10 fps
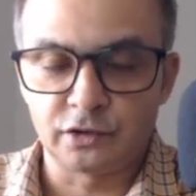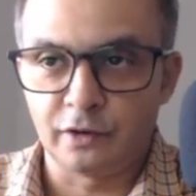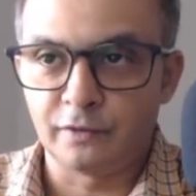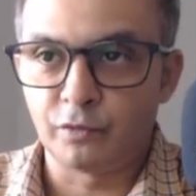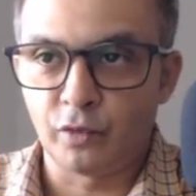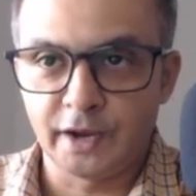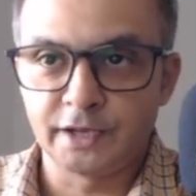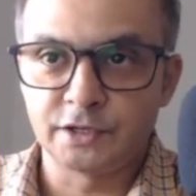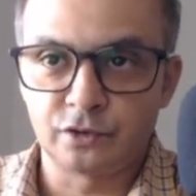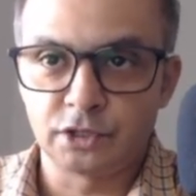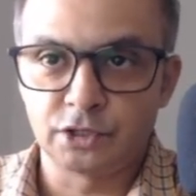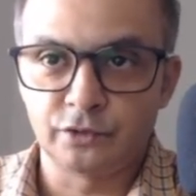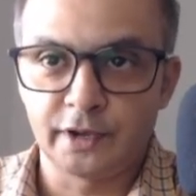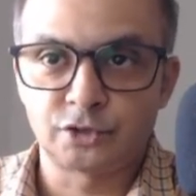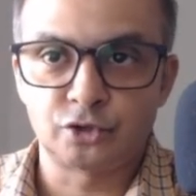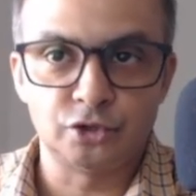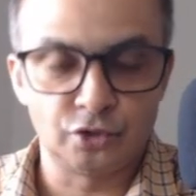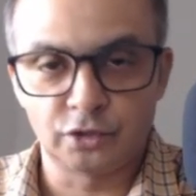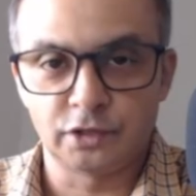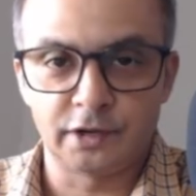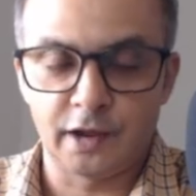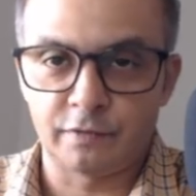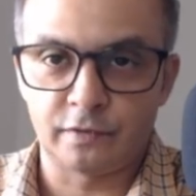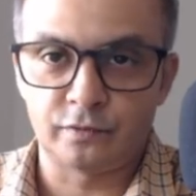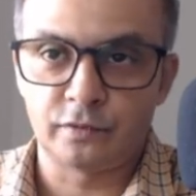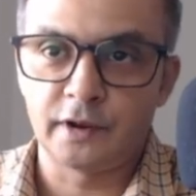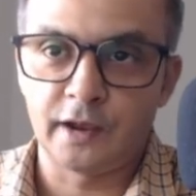of y is equal to x to draw the graph of